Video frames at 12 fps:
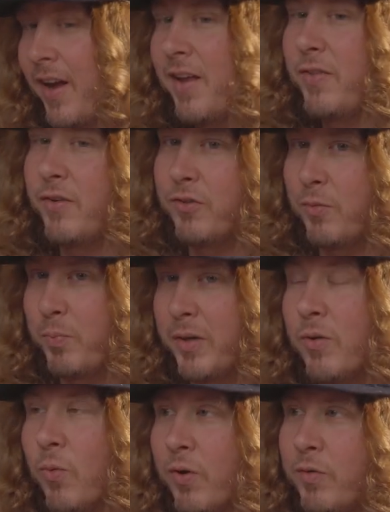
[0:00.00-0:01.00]
and there's a
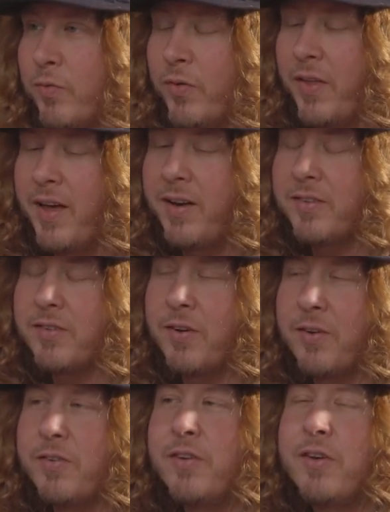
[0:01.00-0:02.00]
big word for that. It's
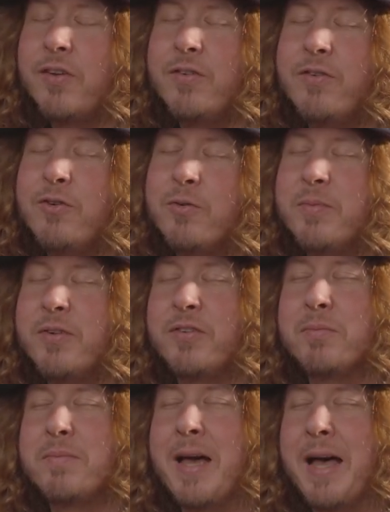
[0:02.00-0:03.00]
called
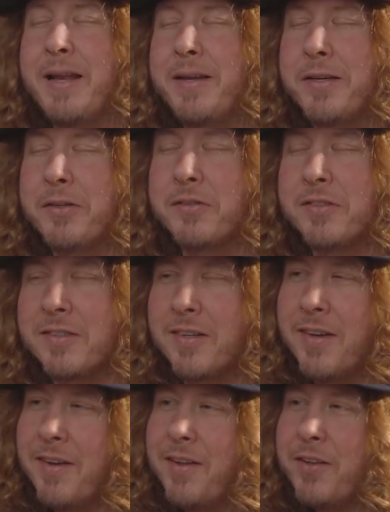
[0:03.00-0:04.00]
numismatics.
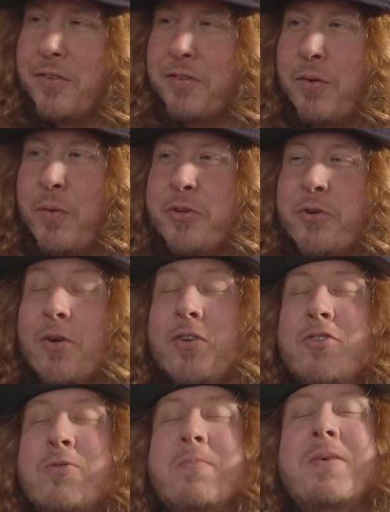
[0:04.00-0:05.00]
So when you're a
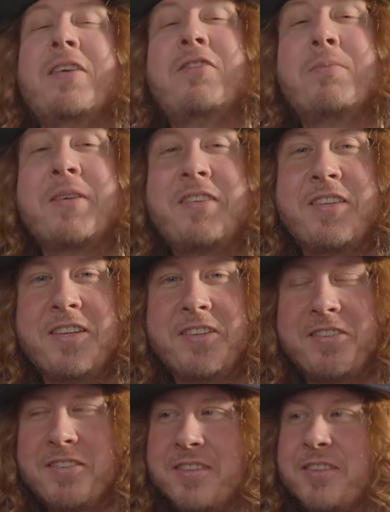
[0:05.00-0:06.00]

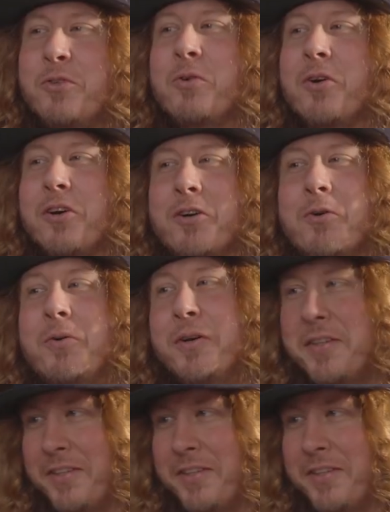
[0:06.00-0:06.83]
numismatist, you are a coin